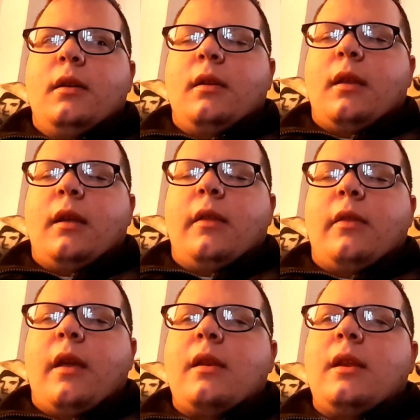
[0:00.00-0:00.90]
Like,
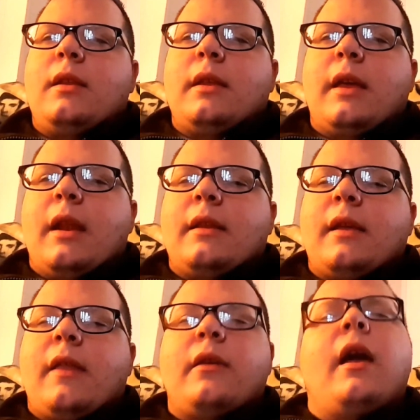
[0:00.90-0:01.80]
they need to get it
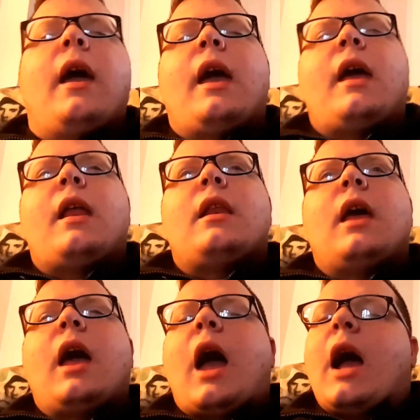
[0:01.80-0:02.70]
together. And
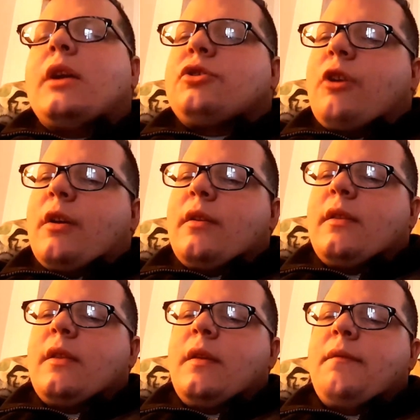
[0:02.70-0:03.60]
I tried to
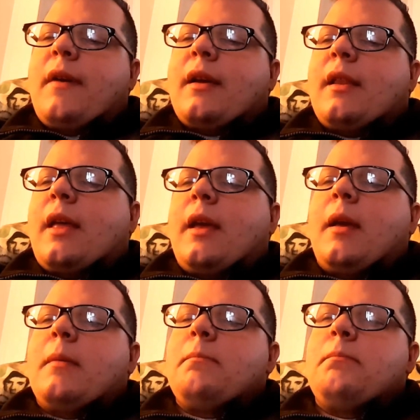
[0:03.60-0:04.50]
see if I could,
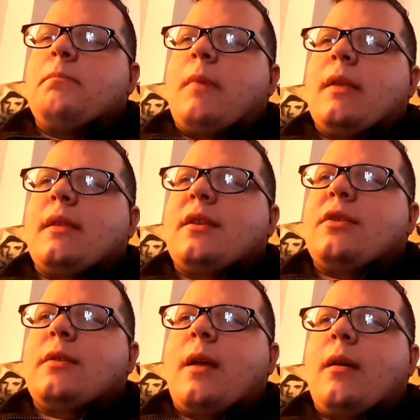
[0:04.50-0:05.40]
like,
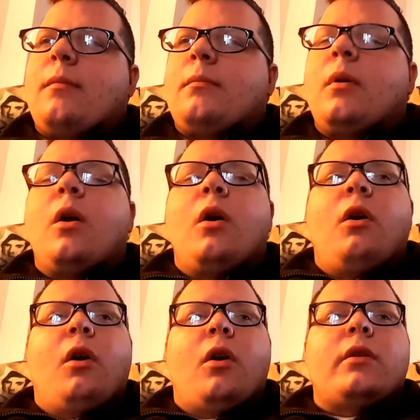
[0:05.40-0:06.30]
message them
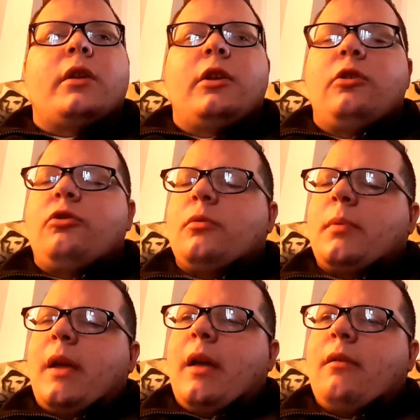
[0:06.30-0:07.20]
on the
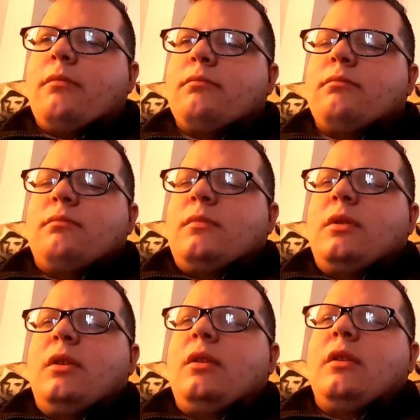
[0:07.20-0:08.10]
YouTube account.
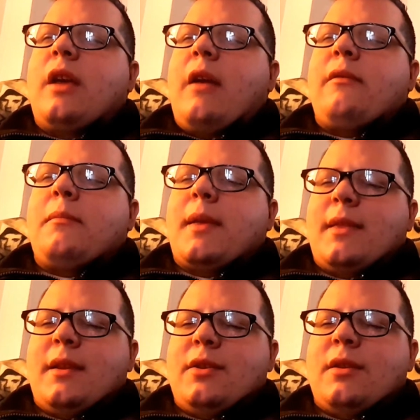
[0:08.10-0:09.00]
You can't even
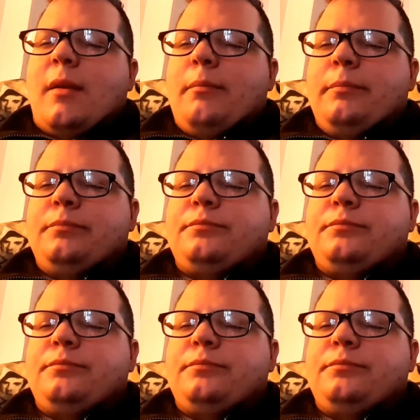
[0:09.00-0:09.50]
message them.